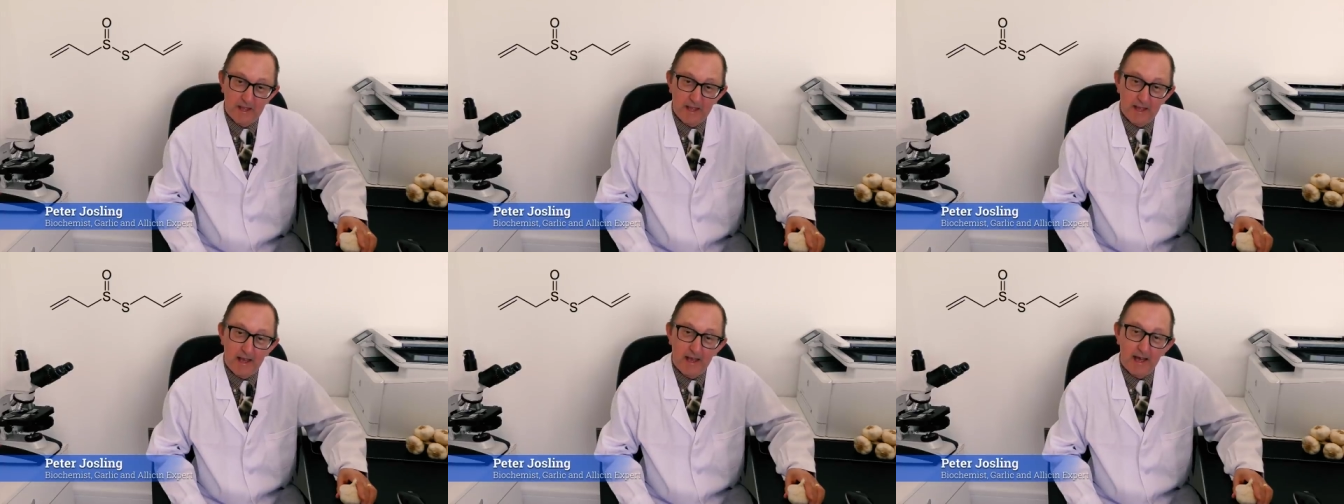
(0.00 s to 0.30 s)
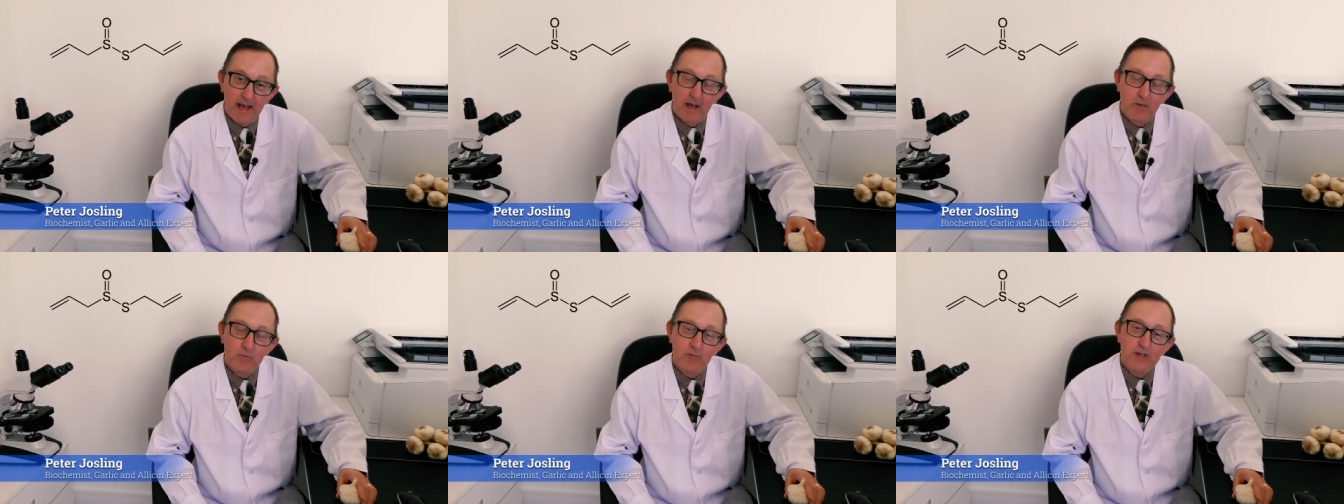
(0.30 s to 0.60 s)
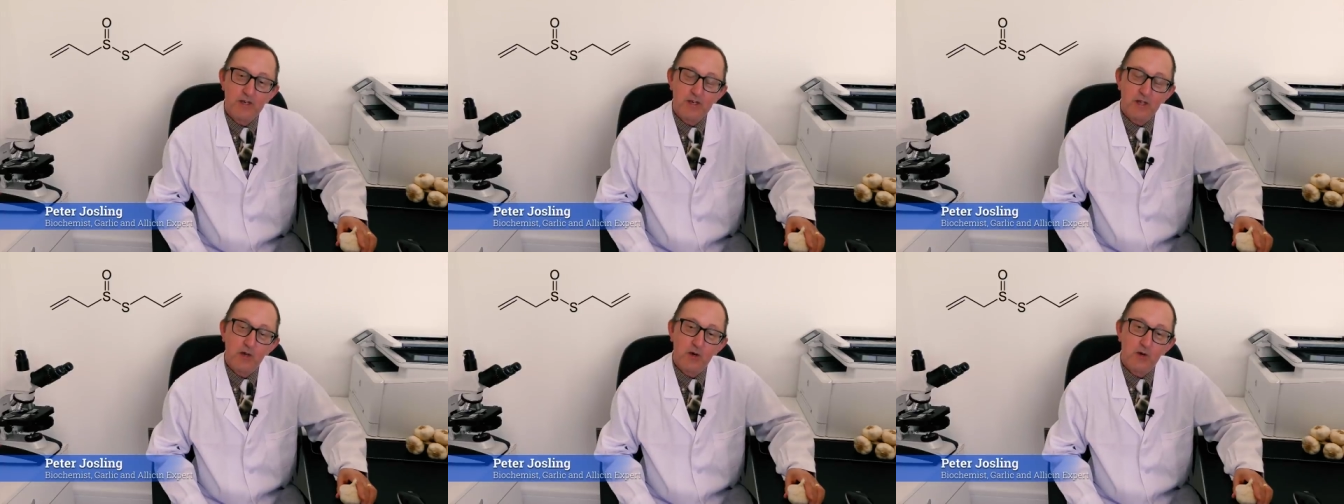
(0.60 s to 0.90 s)
and we
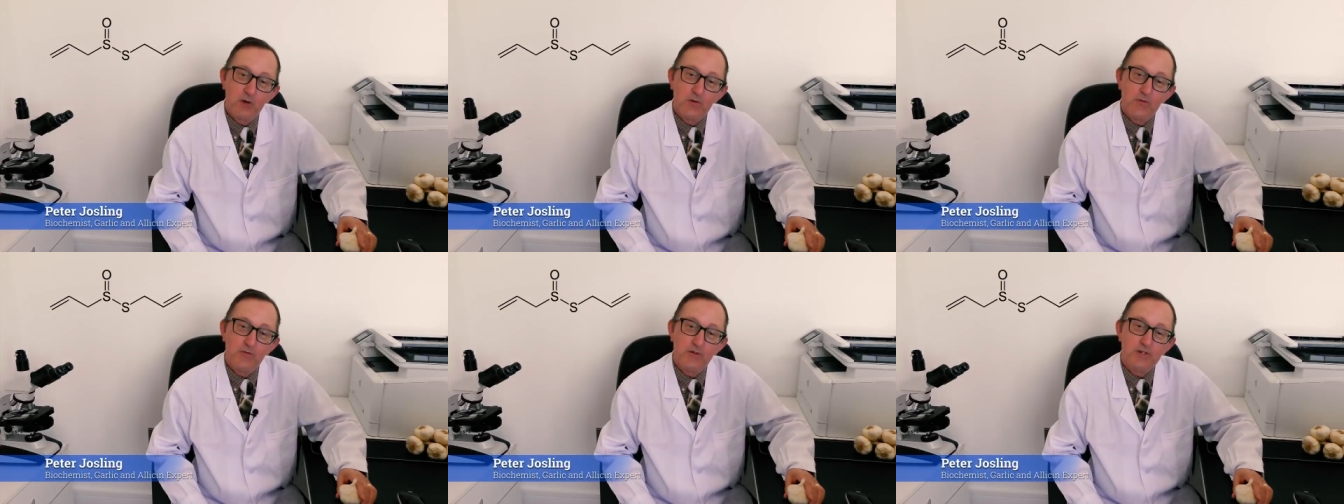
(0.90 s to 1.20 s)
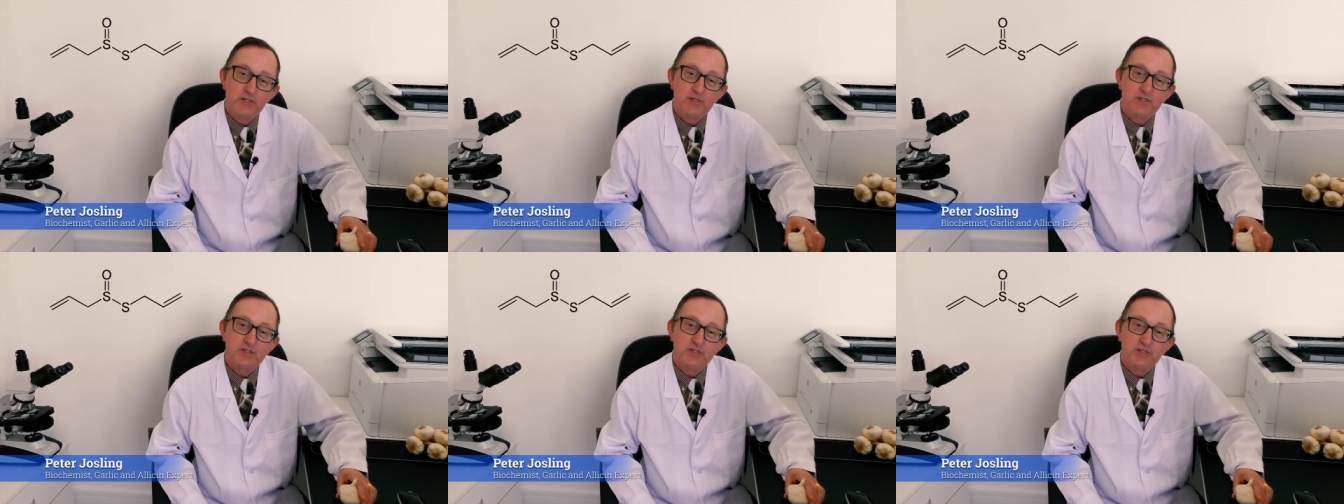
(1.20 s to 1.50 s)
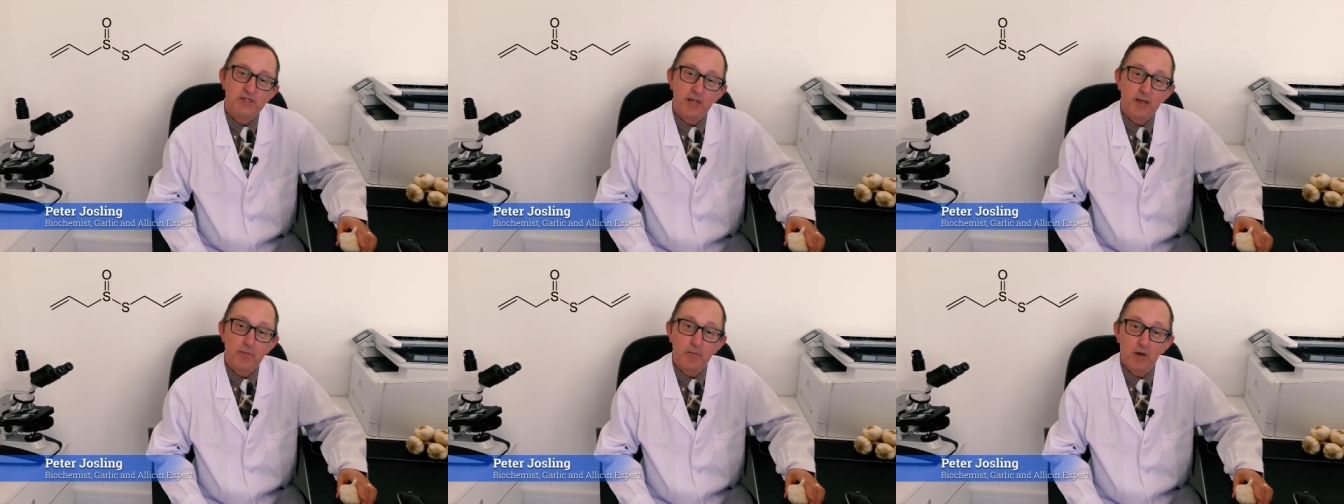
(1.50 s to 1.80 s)
know that
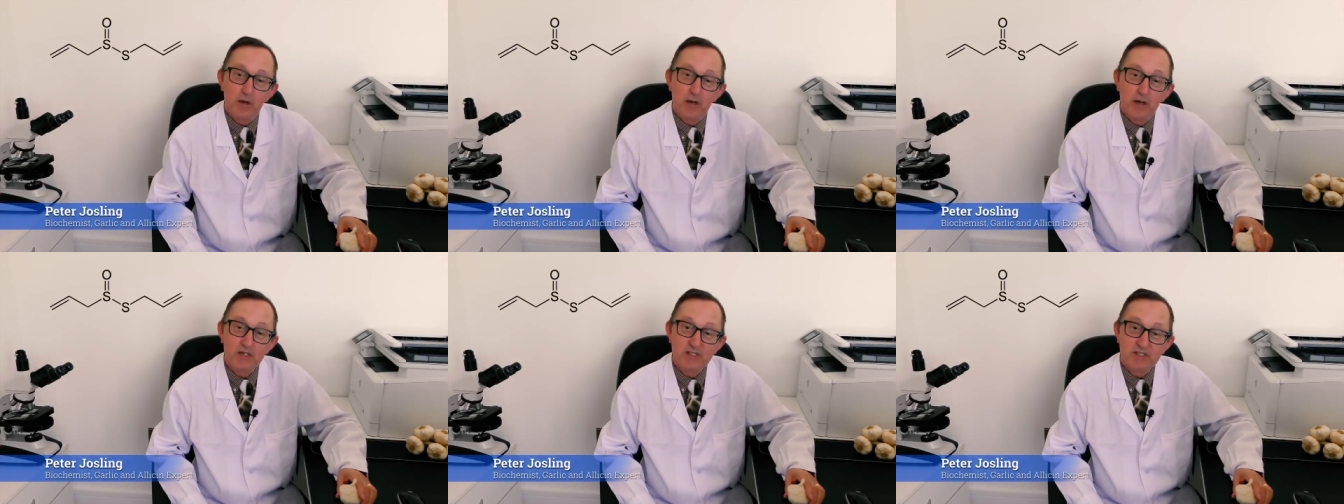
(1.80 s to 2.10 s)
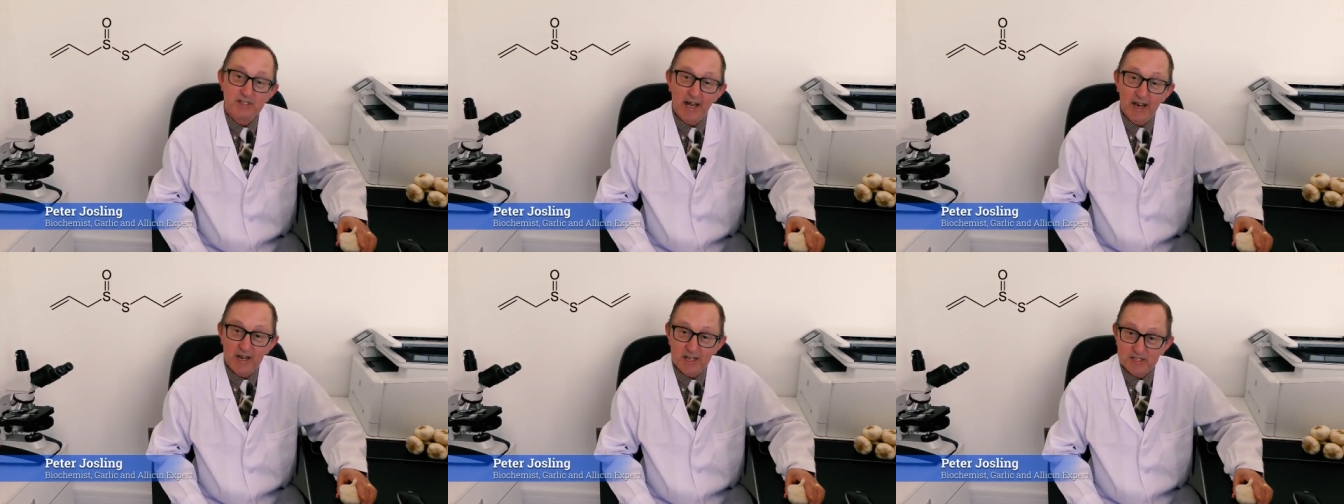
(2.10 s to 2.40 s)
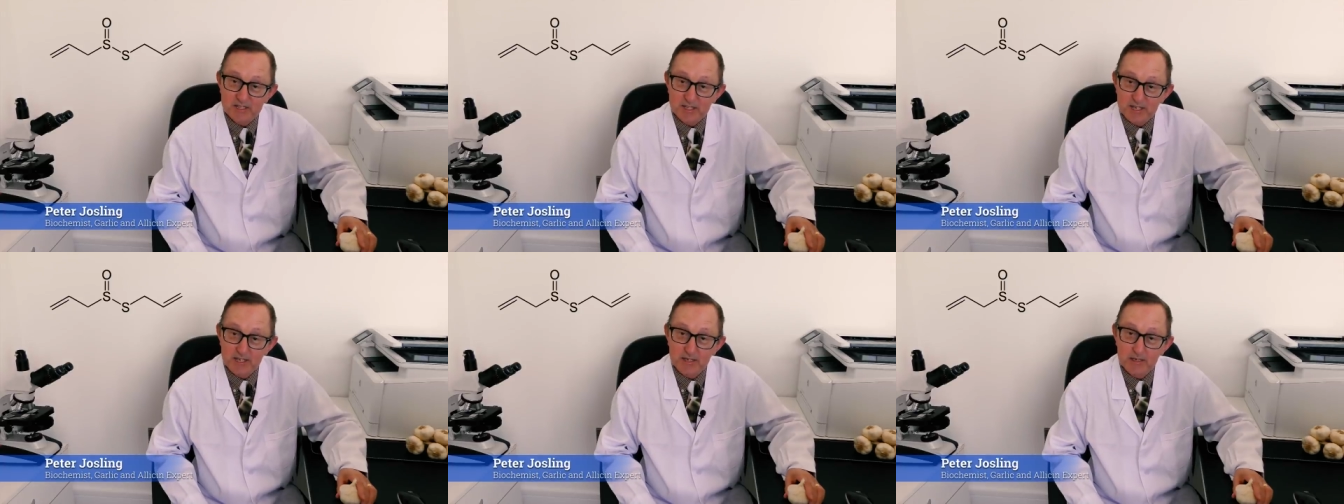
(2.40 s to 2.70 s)
stabilized
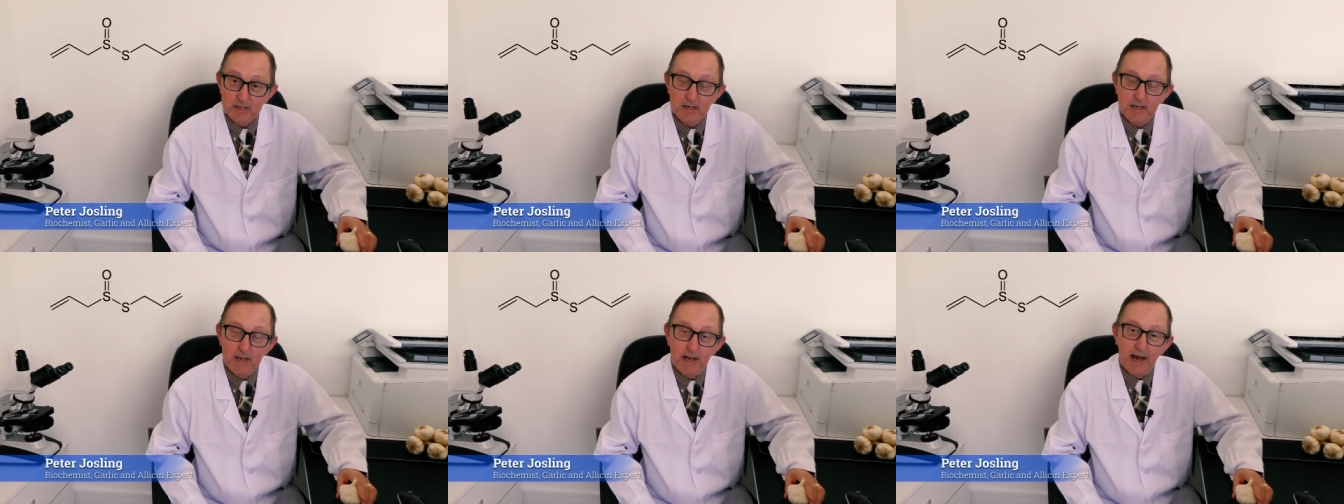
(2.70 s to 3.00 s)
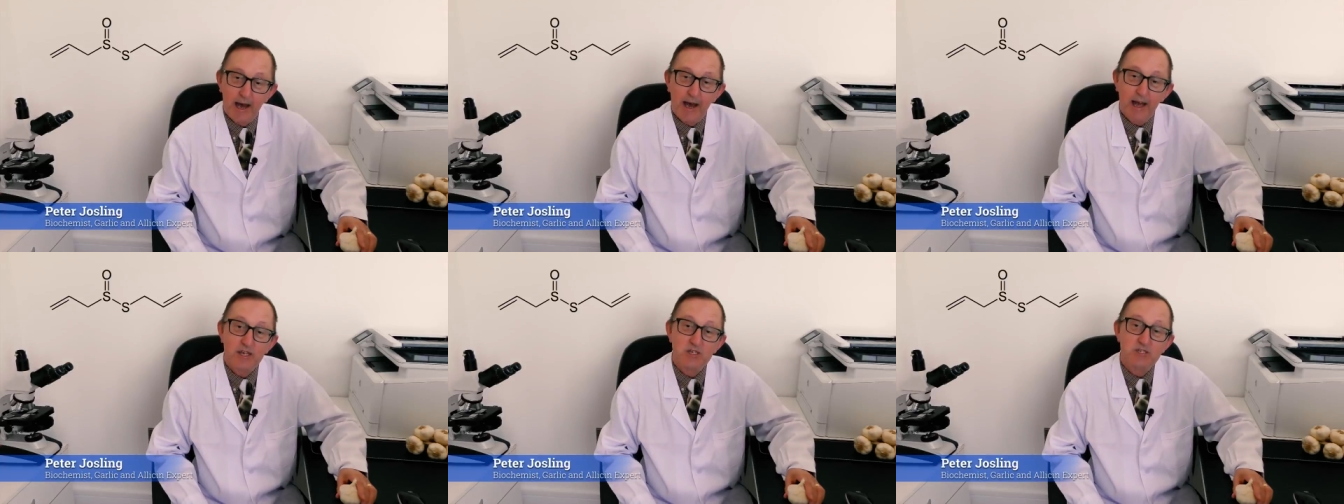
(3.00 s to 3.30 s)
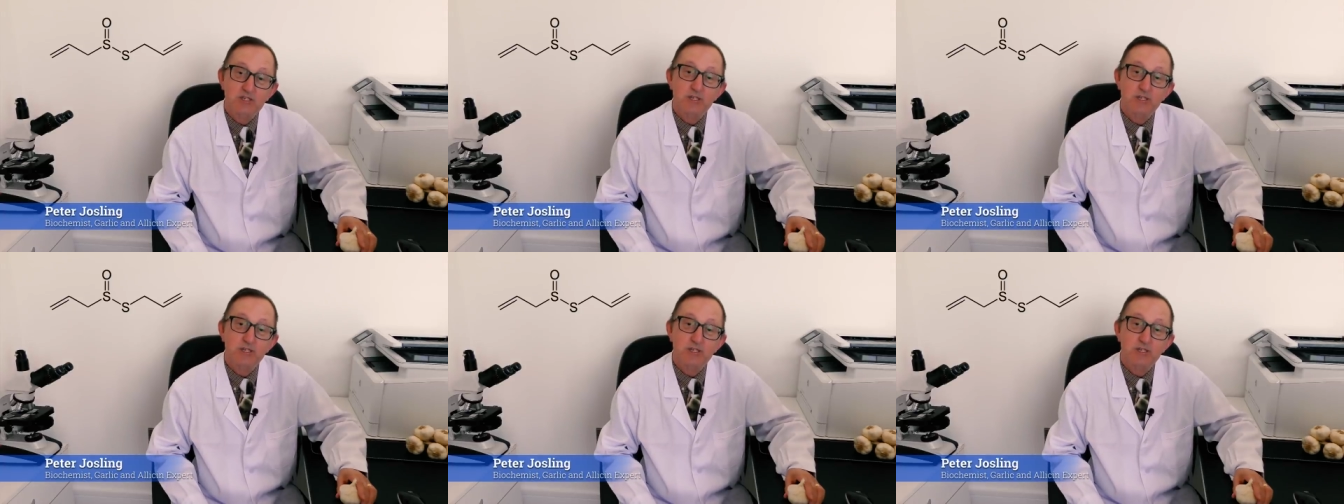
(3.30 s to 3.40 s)
allicin actually